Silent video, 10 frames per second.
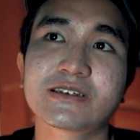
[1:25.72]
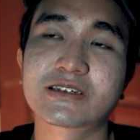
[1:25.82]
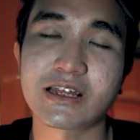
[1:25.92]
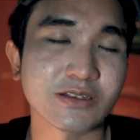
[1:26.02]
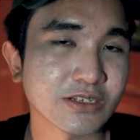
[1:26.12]

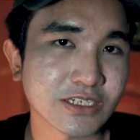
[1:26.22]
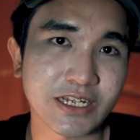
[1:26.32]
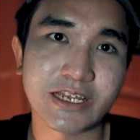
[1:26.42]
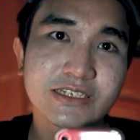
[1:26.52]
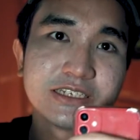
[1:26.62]
Cut to the
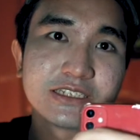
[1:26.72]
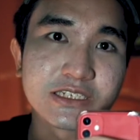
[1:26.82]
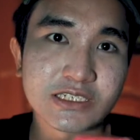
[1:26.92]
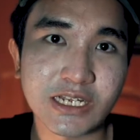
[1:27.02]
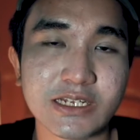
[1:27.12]
chase is the
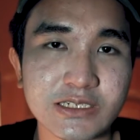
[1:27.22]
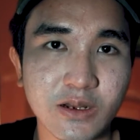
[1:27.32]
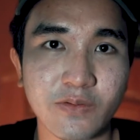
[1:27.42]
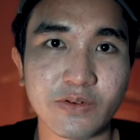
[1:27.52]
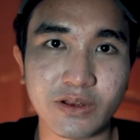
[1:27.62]
change
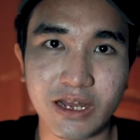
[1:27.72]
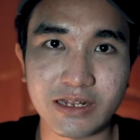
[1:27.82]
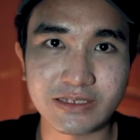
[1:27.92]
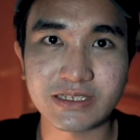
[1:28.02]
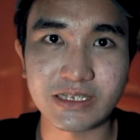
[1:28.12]
of your
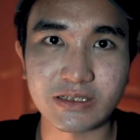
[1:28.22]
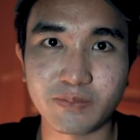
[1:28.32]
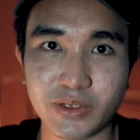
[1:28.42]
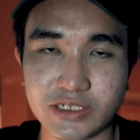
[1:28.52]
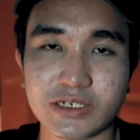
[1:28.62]
colors in your
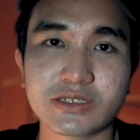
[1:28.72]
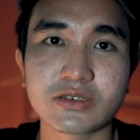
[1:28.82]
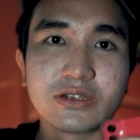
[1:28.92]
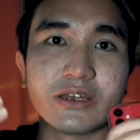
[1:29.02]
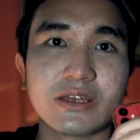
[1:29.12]
picture
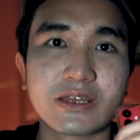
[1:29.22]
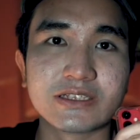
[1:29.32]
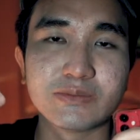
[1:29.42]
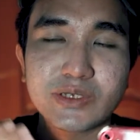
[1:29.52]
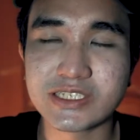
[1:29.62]
so that it can
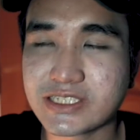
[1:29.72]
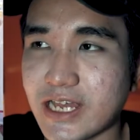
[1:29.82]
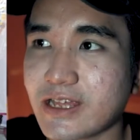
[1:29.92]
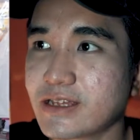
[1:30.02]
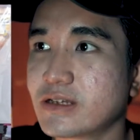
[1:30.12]
be
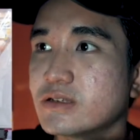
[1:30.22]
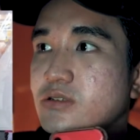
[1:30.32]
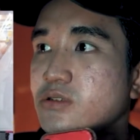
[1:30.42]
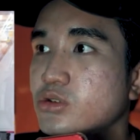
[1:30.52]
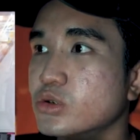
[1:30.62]
set
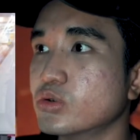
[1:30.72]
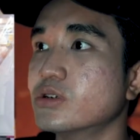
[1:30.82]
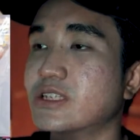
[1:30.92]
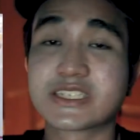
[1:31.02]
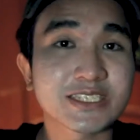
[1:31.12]
to
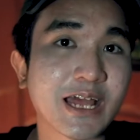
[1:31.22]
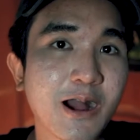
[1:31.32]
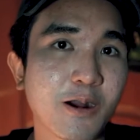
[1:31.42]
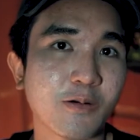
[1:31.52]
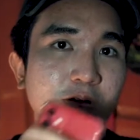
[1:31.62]
the
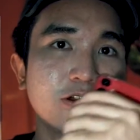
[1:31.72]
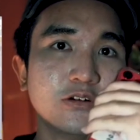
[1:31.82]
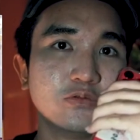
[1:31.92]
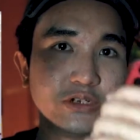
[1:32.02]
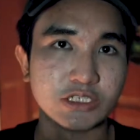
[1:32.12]
style
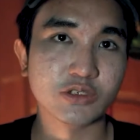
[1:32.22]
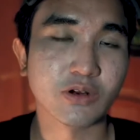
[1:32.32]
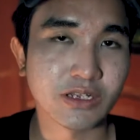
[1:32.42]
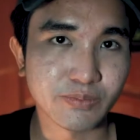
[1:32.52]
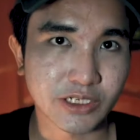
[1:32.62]
which you
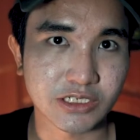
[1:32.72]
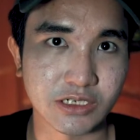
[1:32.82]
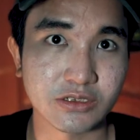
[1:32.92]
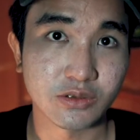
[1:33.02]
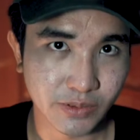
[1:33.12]
want the
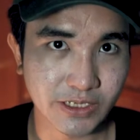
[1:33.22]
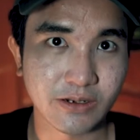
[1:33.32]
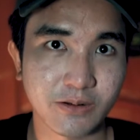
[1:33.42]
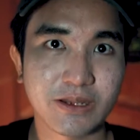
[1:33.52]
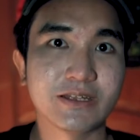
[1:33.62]
picture to be,
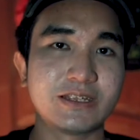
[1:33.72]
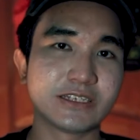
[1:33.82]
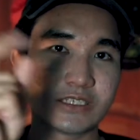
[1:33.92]
alright? That's